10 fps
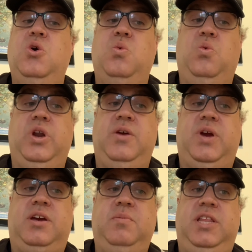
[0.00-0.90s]
Would I
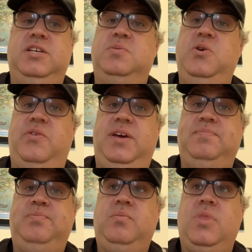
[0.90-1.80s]
recommend this movie?
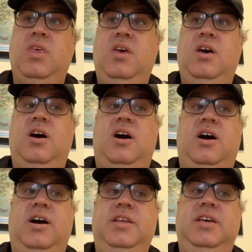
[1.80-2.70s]

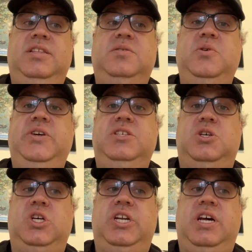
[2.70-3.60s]
I think this movie is
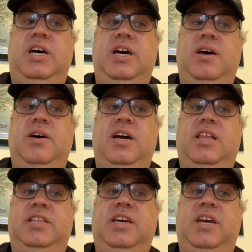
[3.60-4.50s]
good. I
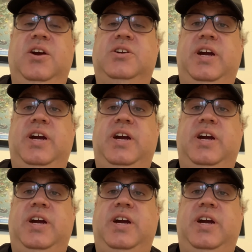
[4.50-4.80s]
like the character